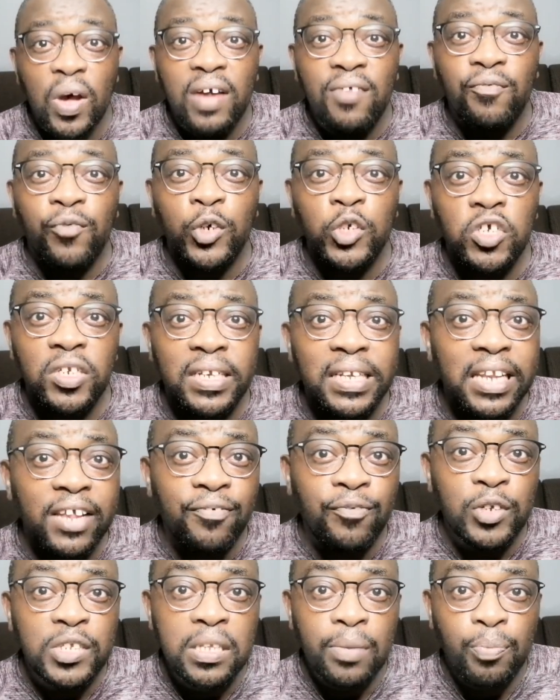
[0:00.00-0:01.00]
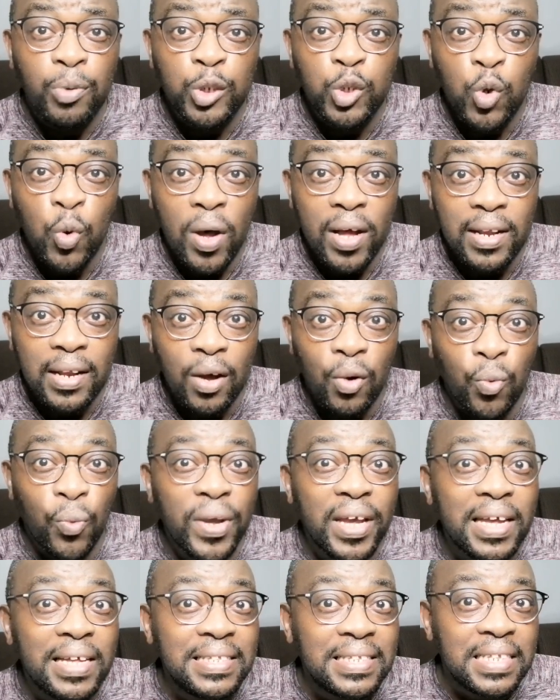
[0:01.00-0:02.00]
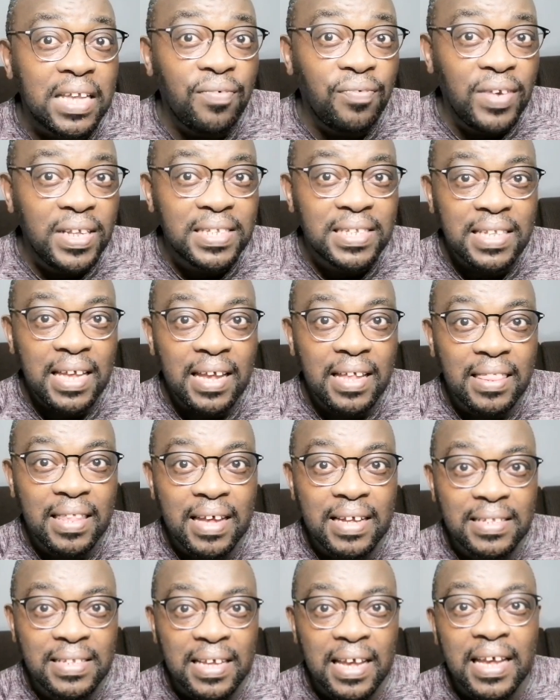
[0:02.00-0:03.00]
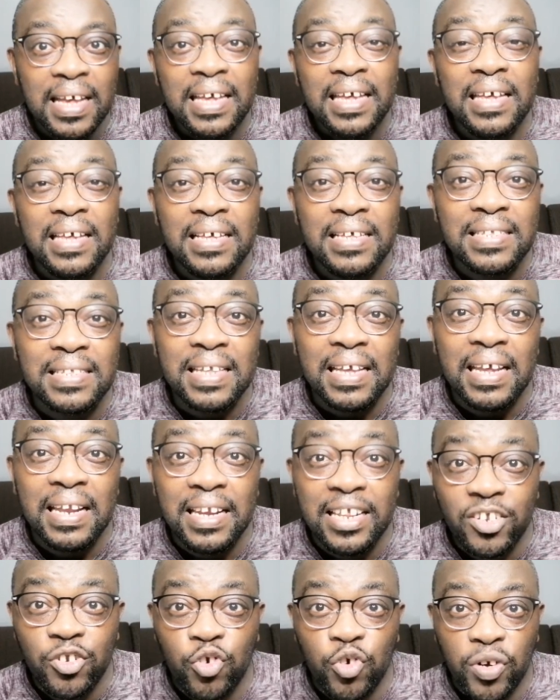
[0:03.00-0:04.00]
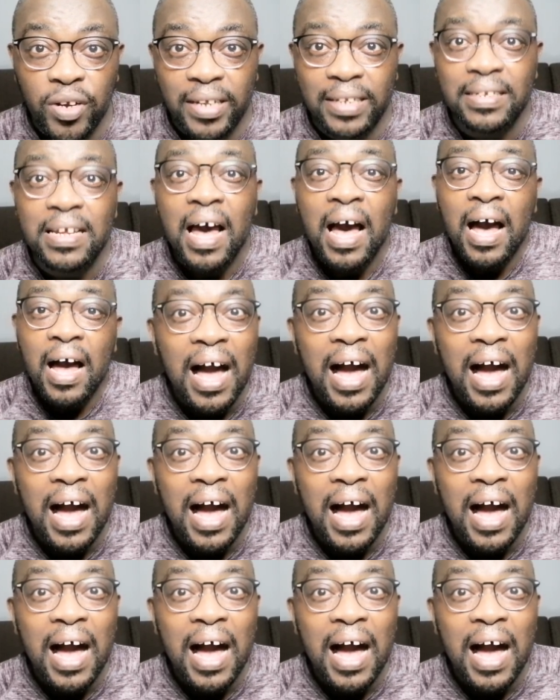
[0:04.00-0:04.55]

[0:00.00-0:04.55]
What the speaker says: So unfortunately for Sipho Thwala, we can safely say that he is illiterate.